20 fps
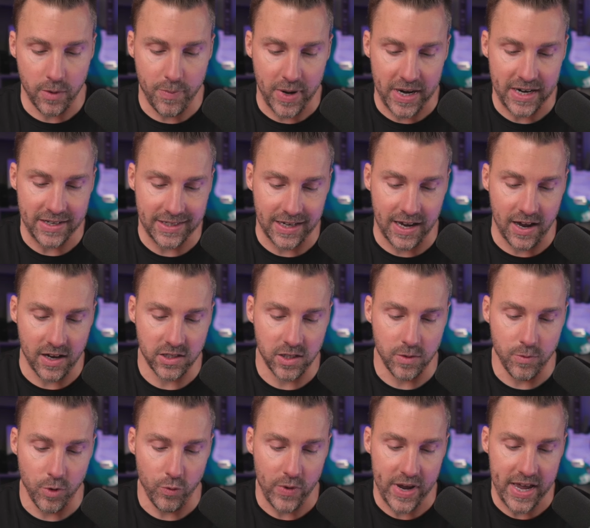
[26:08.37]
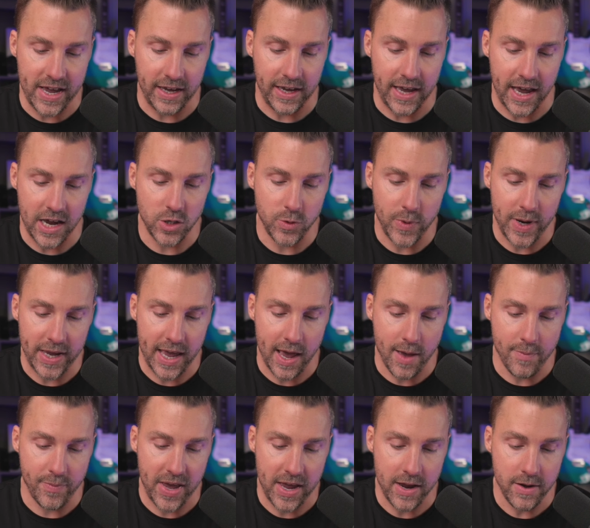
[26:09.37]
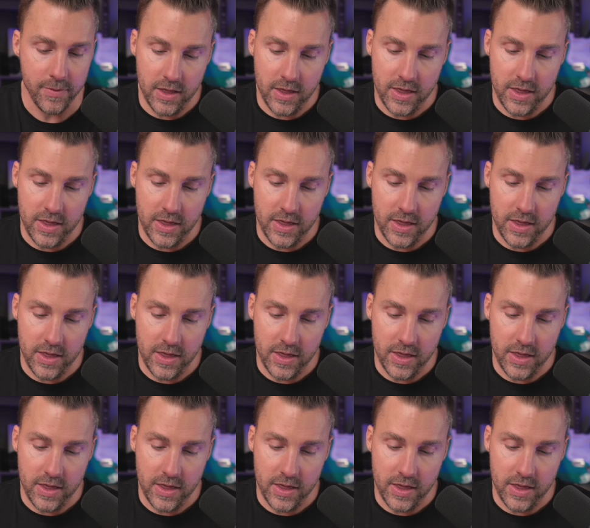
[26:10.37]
but it's a customer re-engagement campaign.